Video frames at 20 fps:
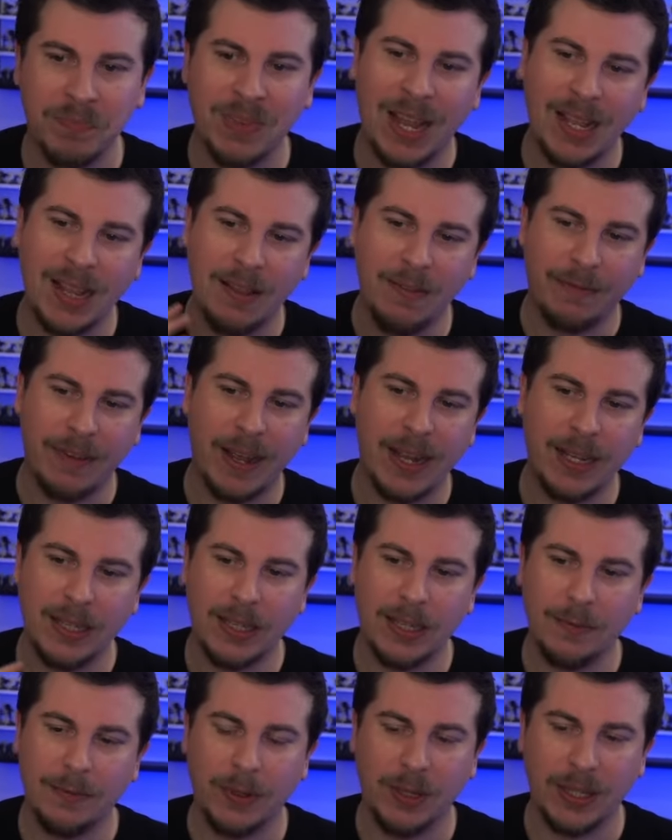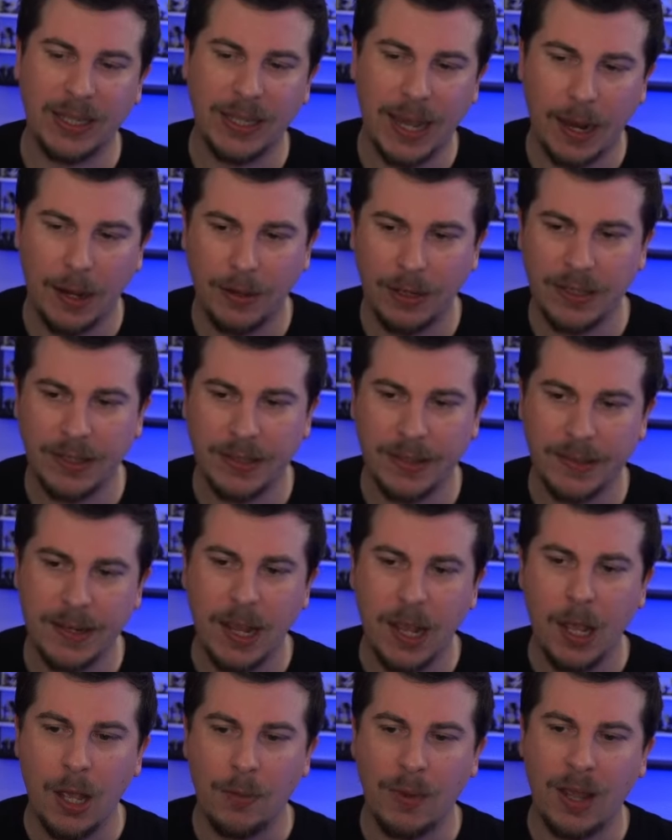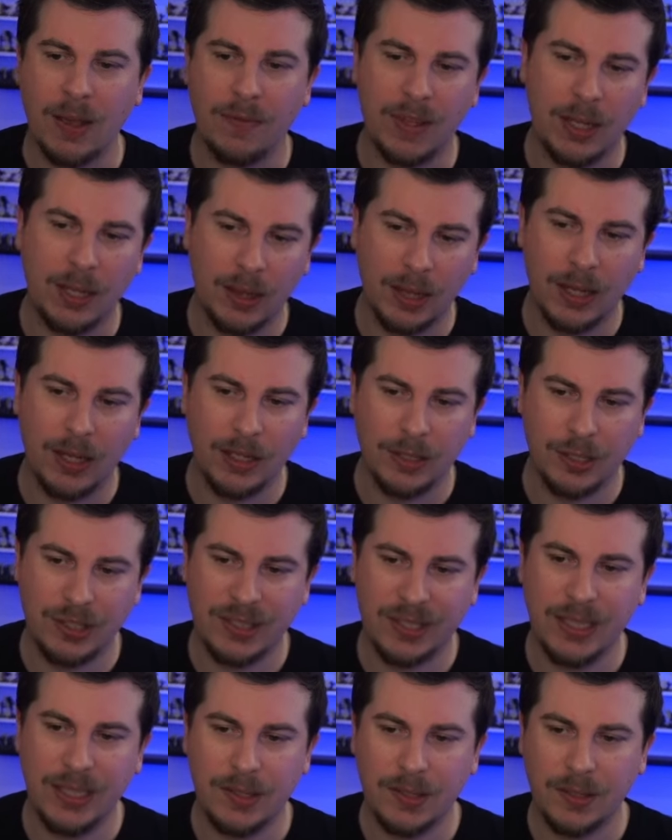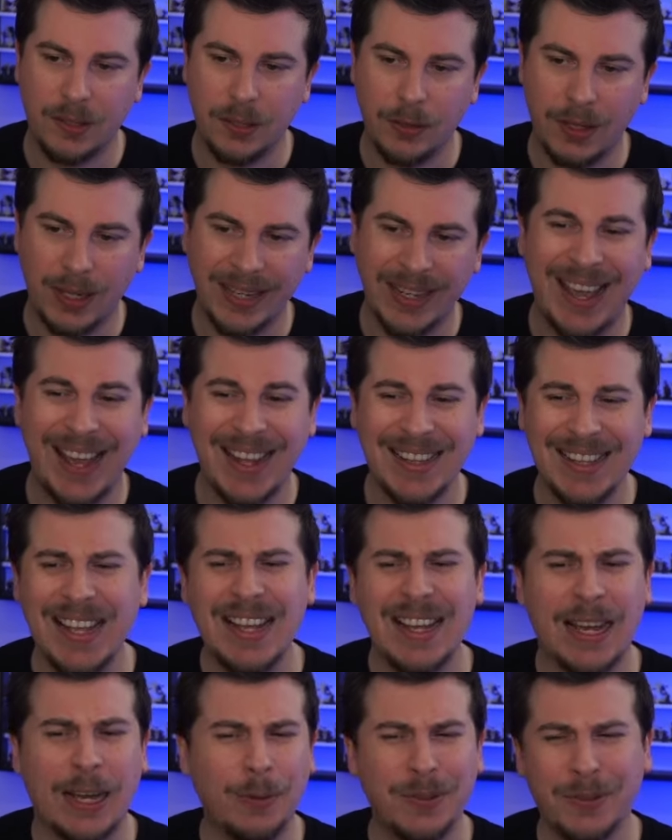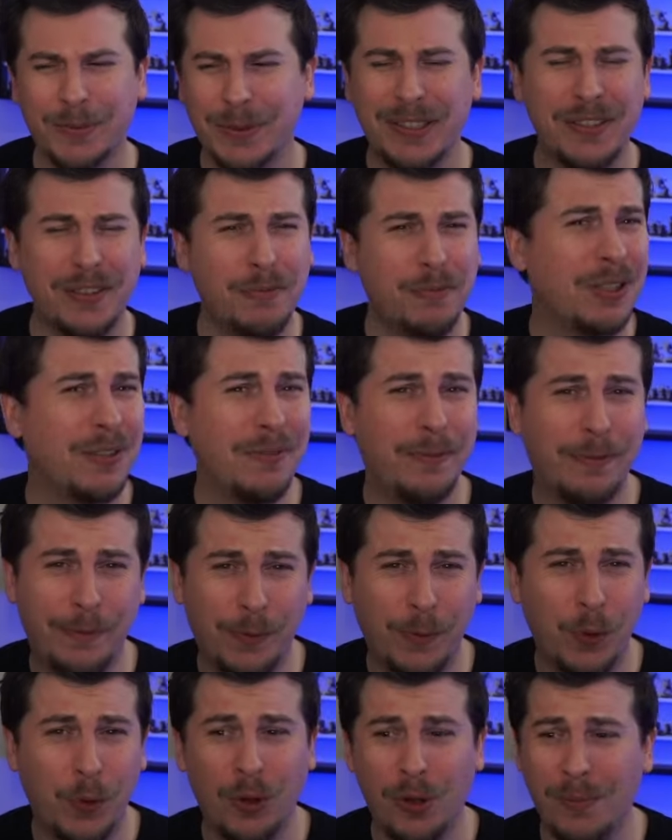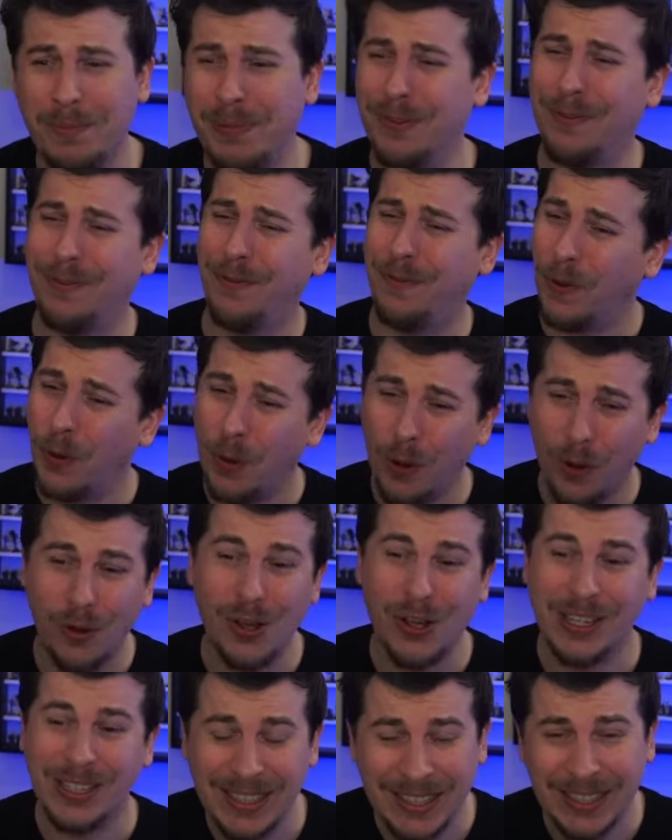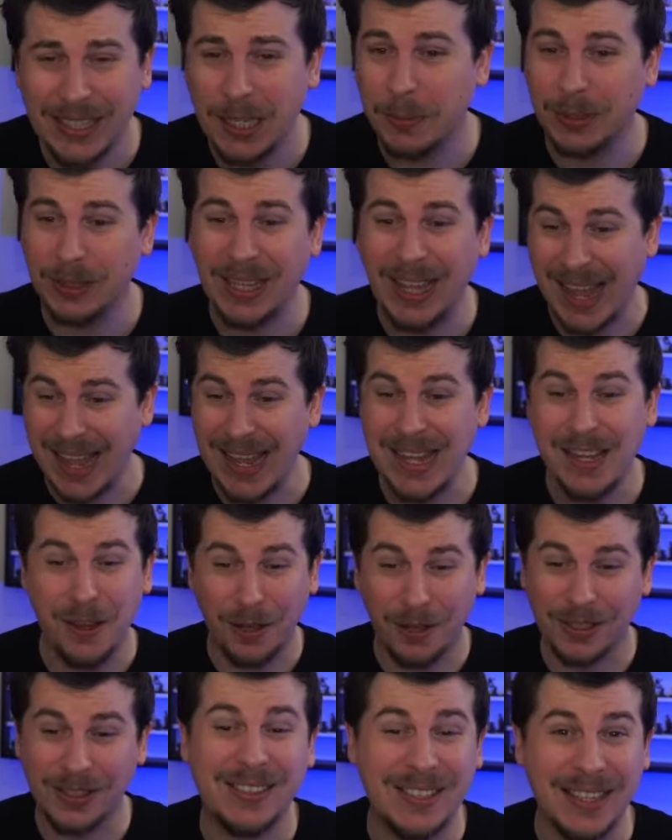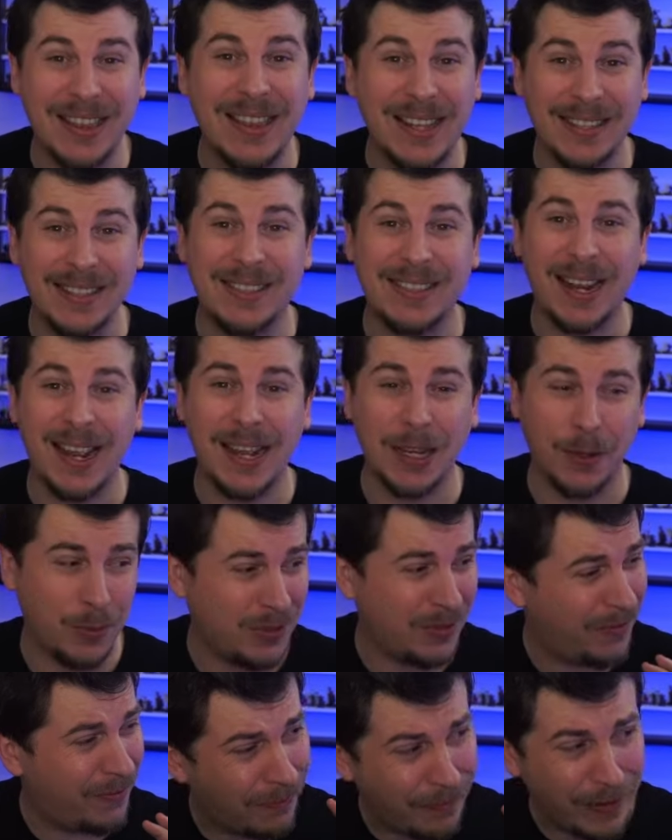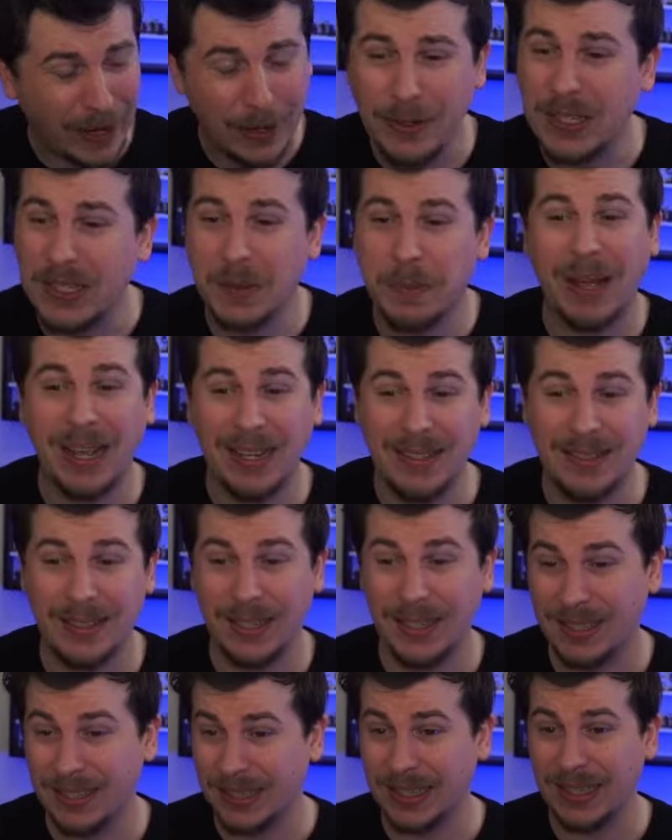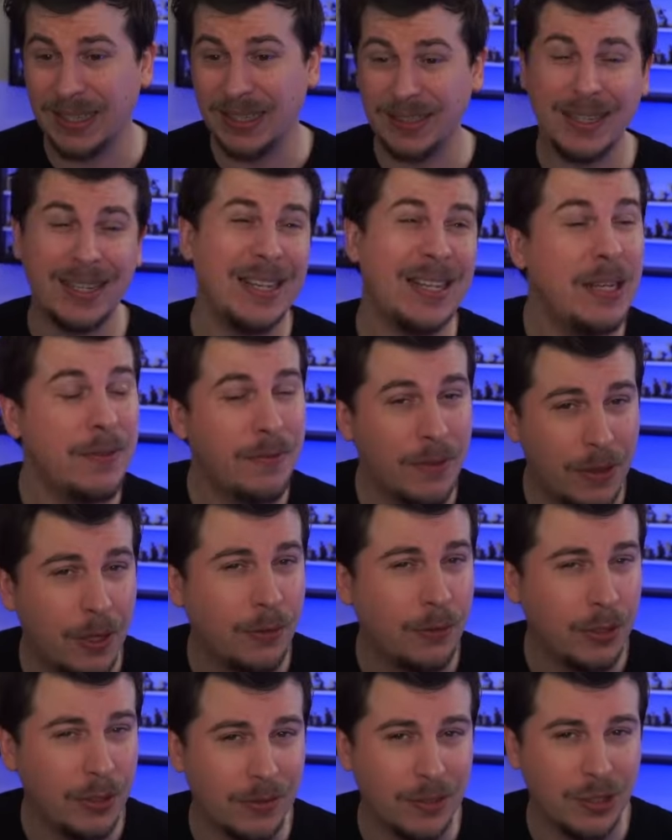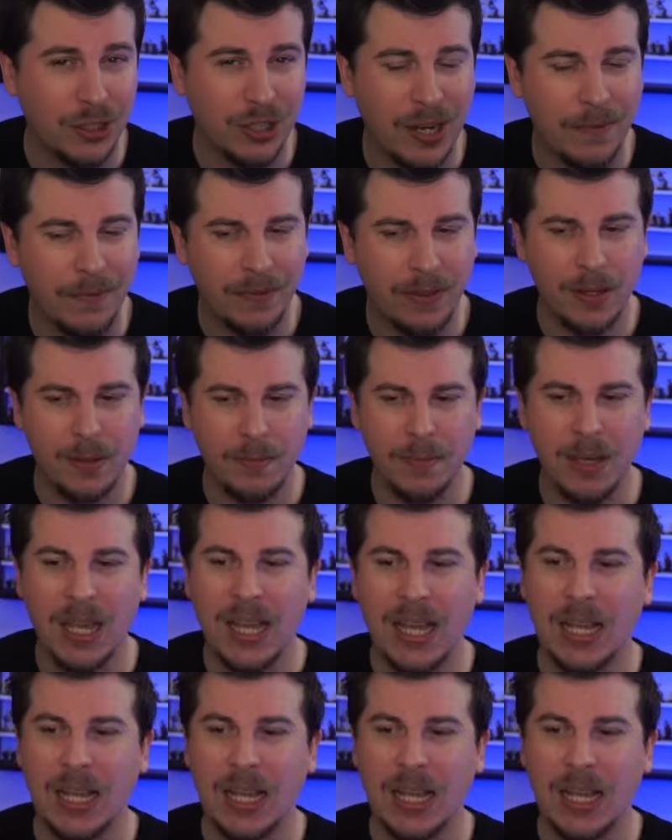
And then finally, for the characters, we have the large Sisu. Again, I was originally running 4, but 4 uninkable 8 cost in this deck was very spicy indeed, even though you can shift them.